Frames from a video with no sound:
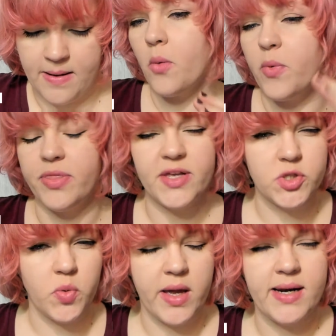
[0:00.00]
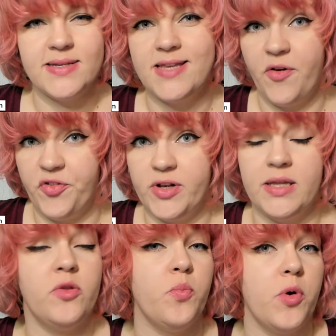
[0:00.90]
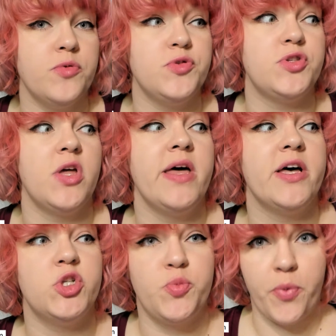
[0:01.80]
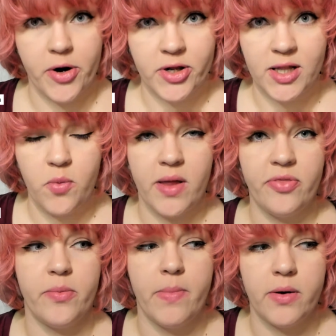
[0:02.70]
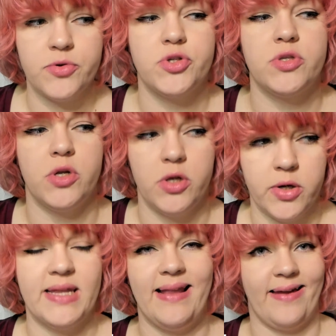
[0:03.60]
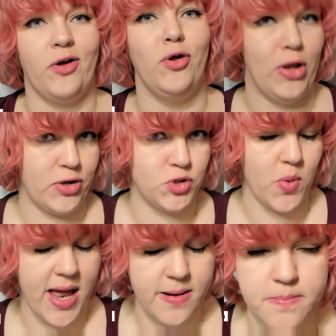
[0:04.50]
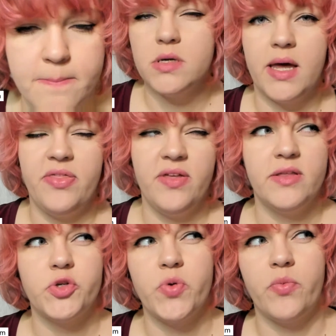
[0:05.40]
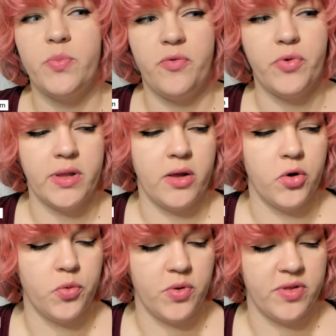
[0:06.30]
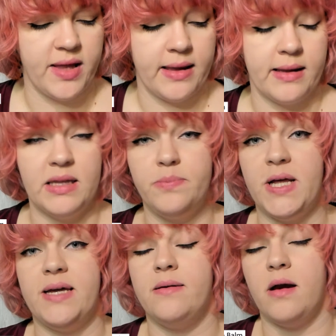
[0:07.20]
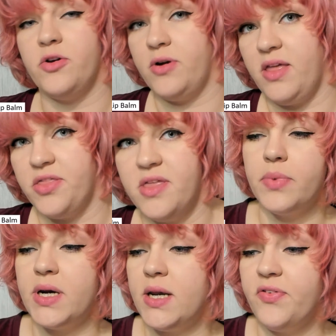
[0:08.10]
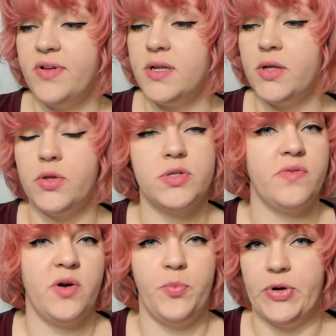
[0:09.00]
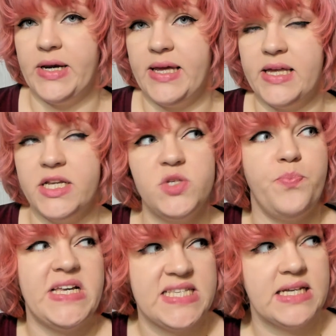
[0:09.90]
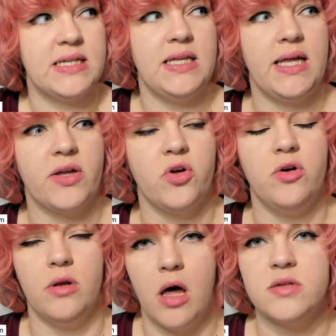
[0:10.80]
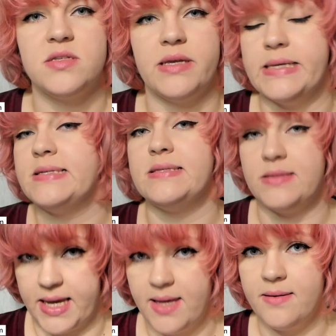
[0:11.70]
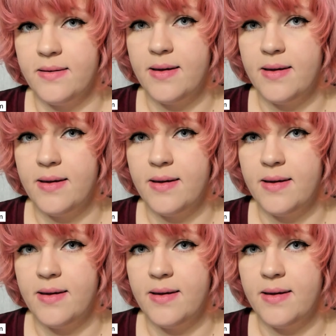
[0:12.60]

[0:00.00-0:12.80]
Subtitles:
But this one is definitely the most sparkly one, the most looking like a gloss one. I think this one would be really good with like a lip liner underneath. But it definitely looks very pretty. It is basically like a gloss in a stick.